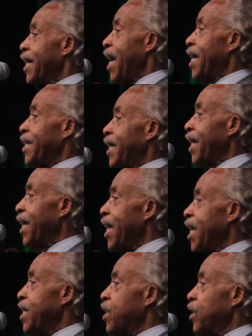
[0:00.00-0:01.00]
at the
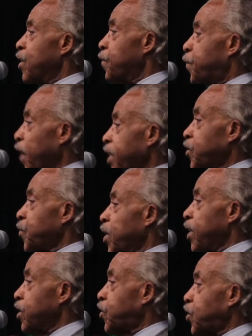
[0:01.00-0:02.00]
end of the victory
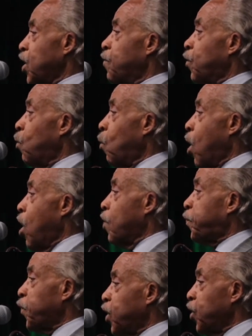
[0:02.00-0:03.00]
of the Civil War
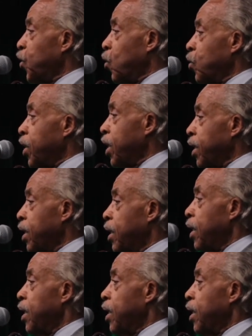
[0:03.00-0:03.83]
for the Union,